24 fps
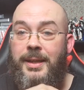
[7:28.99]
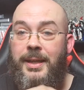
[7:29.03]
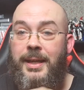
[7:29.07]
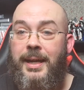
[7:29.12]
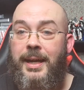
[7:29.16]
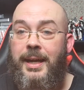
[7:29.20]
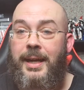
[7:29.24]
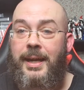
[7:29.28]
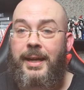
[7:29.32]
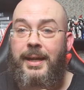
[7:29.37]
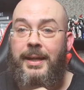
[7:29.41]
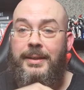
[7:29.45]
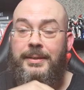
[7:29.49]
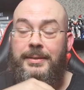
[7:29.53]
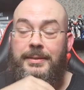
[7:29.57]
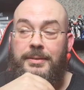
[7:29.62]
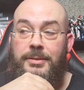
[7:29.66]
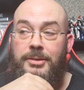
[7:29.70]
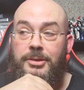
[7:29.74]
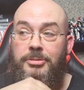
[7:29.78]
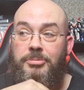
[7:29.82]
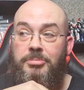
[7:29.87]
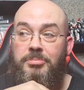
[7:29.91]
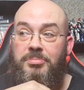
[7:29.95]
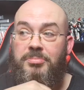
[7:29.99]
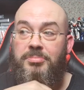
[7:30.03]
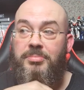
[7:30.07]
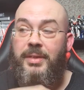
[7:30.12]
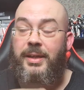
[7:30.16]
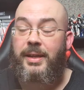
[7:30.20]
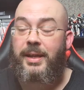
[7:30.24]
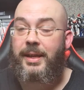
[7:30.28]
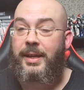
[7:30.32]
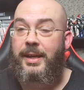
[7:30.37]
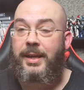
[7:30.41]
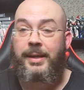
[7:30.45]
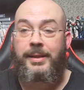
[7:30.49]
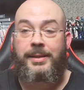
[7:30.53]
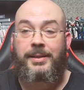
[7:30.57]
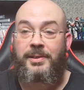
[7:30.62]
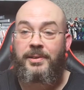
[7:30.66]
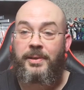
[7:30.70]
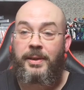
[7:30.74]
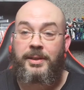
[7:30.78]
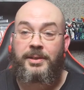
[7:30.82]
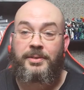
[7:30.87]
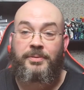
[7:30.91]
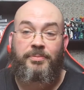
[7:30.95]
and it's
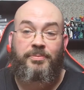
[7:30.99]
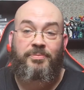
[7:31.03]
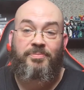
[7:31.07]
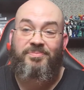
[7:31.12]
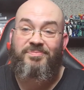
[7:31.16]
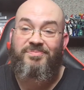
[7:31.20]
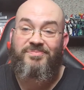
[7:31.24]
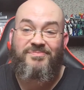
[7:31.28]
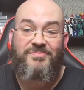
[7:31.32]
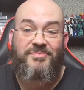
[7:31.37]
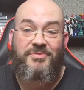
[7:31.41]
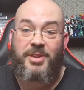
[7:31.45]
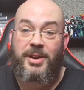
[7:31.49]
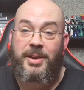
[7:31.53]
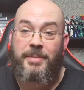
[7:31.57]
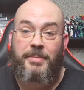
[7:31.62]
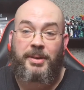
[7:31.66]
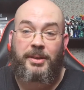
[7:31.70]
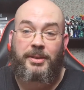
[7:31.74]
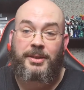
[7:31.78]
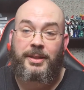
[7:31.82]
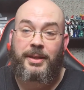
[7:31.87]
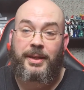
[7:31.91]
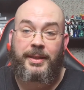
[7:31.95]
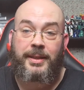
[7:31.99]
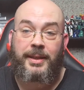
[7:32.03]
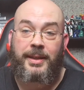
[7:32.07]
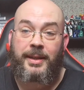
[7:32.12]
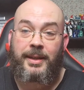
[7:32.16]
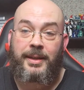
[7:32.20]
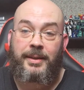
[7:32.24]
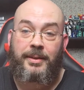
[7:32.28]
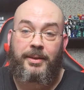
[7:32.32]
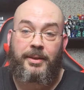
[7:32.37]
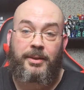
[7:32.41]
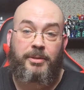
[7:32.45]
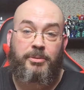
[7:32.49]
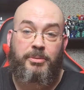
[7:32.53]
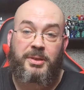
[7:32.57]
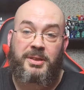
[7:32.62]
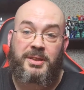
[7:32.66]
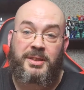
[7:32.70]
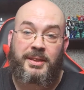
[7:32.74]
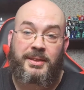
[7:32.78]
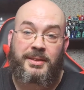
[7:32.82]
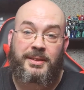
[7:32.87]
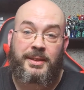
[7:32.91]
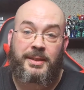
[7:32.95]
very much like the
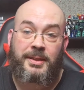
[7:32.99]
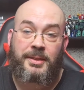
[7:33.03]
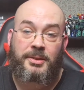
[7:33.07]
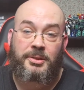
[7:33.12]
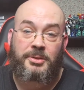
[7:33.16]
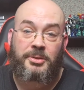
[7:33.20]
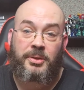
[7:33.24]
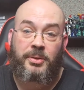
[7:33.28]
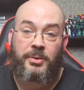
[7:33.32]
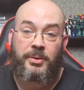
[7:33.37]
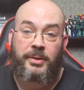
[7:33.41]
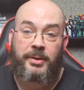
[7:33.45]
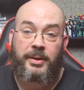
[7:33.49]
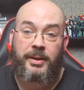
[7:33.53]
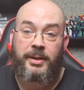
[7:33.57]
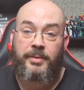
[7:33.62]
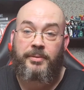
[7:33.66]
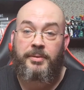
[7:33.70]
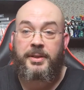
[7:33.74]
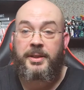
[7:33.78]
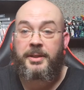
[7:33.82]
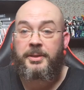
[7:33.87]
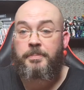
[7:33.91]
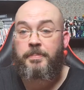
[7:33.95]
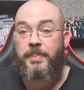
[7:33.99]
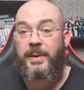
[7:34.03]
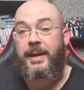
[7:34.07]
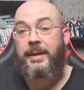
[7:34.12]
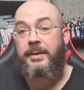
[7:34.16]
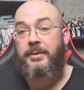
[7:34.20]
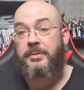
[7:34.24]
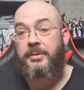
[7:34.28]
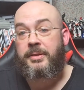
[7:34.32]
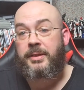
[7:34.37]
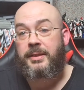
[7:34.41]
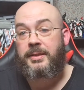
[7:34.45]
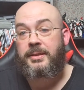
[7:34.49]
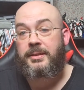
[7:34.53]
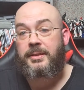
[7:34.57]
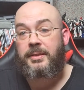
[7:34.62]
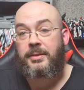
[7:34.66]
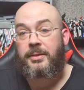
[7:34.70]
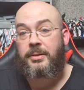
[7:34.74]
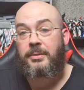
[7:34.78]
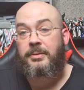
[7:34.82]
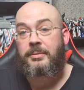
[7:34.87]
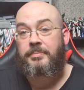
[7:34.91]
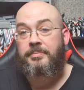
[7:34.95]
360 controller. It even takes batteries,
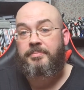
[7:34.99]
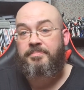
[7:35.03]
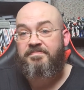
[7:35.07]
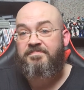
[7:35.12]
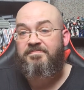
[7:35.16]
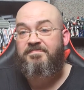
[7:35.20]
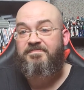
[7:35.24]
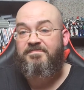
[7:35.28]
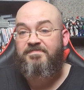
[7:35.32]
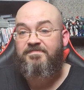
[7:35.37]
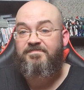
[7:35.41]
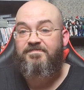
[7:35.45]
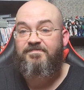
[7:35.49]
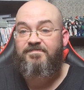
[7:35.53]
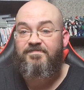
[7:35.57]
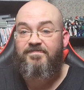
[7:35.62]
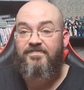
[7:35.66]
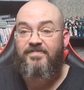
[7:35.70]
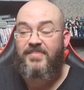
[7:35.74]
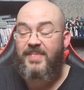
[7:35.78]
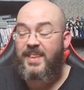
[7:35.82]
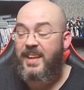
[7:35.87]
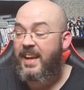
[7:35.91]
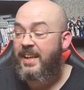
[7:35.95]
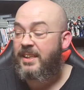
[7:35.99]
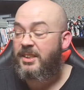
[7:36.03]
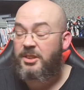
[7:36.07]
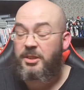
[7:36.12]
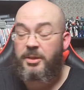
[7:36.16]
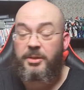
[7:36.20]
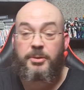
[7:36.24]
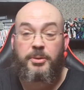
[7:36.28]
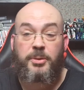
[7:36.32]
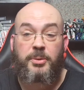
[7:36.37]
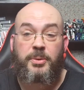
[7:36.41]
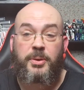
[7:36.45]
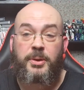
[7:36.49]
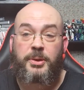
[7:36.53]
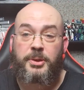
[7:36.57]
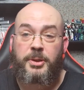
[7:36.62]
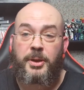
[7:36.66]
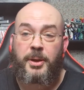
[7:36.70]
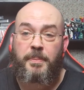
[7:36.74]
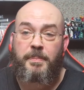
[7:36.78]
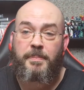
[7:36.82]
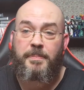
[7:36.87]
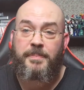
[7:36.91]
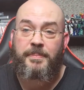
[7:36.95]
so it should do the
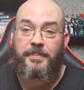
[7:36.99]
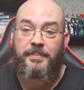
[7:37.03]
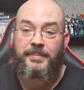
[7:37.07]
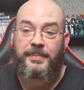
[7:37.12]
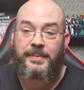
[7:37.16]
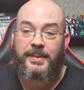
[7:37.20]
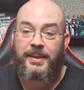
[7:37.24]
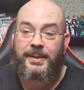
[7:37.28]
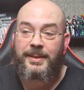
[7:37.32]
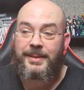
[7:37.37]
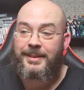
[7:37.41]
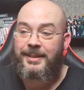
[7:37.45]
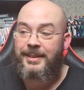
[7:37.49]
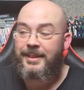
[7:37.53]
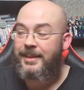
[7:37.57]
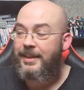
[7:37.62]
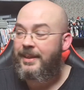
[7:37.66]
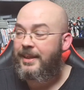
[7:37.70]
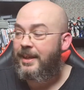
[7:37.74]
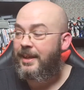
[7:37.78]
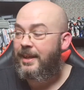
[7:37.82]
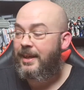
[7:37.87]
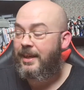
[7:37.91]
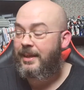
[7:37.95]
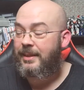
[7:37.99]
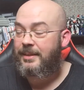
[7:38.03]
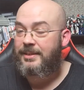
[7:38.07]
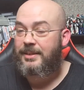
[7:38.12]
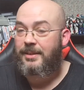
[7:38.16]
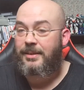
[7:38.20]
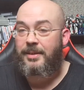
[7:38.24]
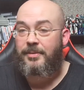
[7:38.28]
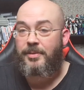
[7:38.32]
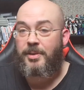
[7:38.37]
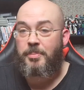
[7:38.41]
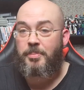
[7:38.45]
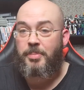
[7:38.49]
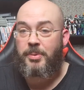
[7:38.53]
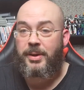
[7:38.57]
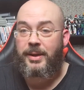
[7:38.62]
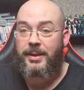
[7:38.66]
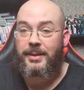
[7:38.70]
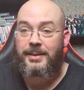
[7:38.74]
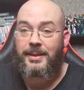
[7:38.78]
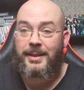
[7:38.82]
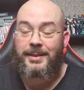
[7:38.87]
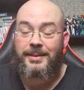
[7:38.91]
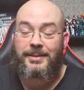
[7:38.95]
job. Certainly if he
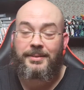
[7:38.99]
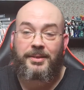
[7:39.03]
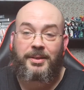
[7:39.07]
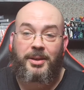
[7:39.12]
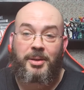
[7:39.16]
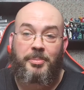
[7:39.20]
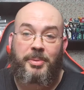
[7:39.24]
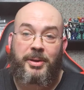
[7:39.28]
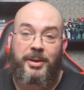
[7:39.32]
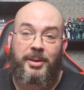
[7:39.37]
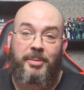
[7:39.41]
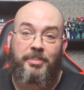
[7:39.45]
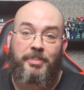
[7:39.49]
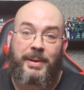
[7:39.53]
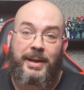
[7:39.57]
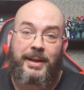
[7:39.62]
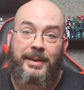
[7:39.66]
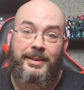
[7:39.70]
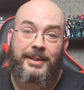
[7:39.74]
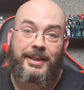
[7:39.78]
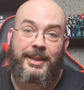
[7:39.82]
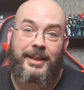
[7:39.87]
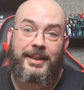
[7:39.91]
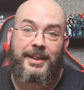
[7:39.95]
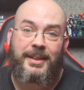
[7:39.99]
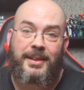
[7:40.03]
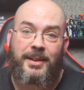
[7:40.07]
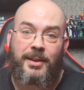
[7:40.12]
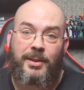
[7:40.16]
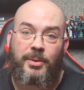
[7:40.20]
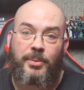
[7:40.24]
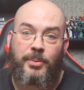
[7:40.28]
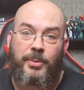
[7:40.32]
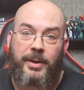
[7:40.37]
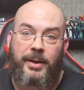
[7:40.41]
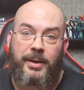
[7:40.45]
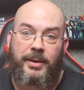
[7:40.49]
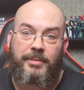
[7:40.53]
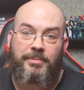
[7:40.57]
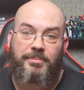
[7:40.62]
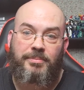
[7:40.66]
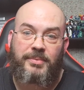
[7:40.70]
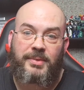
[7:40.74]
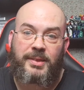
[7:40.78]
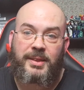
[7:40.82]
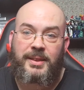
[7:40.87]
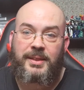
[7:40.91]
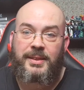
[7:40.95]
breaks it, it's not going to break the bank to get another one.
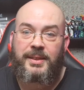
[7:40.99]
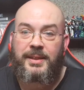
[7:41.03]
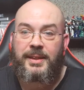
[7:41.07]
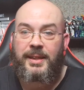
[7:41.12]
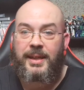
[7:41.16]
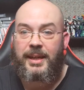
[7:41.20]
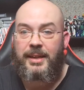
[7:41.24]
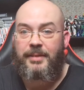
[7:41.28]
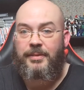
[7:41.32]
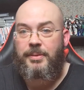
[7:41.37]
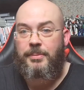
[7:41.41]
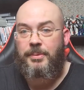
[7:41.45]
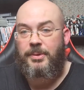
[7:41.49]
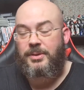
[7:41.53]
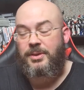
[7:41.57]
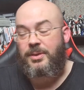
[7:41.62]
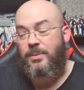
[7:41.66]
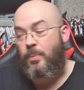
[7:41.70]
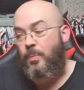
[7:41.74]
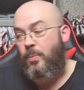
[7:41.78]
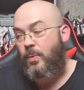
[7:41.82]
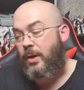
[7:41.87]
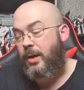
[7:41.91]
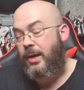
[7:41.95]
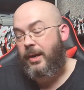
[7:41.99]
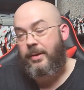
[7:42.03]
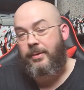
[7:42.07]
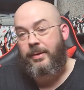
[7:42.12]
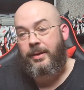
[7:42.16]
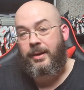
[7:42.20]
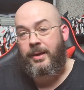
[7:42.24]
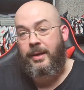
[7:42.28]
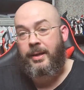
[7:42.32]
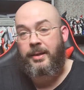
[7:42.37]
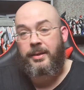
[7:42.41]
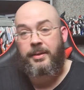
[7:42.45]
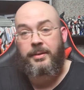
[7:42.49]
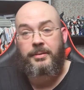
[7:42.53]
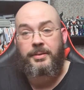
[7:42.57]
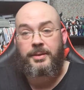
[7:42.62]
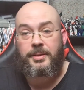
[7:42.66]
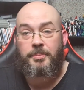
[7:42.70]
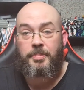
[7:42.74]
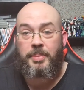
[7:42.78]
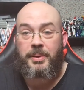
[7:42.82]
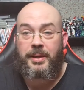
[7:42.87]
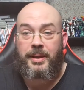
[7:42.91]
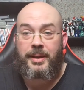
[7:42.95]
And if he wants to wire it, he can use
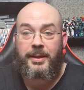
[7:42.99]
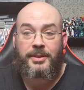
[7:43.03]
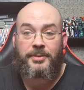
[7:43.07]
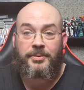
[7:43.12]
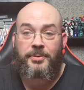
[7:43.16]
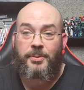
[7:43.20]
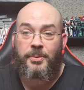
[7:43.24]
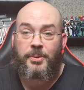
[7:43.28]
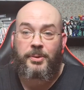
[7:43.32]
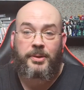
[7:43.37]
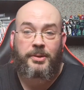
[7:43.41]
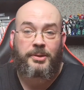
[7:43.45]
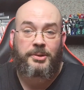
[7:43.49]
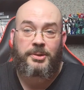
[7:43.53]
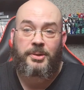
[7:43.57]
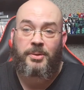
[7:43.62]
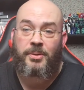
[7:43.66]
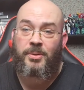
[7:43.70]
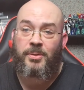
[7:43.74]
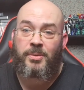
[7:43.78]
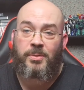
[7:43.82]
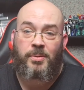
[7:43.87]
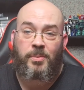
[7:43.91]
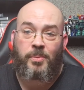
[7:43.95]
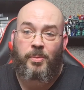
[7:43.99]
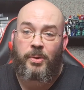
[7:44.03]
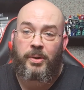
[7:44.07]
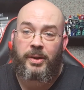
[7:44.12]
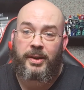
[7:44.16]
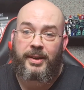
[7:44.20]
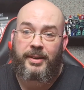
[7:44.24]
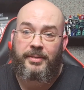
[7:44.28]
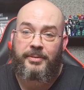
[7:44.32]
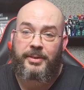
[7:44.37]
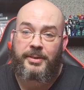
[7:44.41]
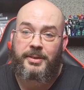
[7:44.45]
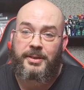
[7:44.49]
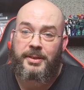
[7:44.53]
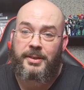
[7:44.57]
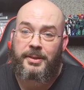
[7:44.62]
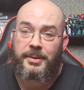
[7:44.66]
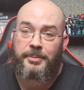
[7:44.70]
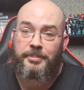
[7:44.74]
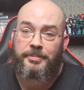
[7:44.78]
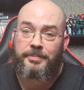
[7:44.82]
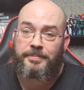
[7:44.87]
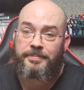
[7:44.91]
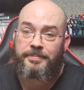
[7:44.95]
his PS4 controller or whatever, so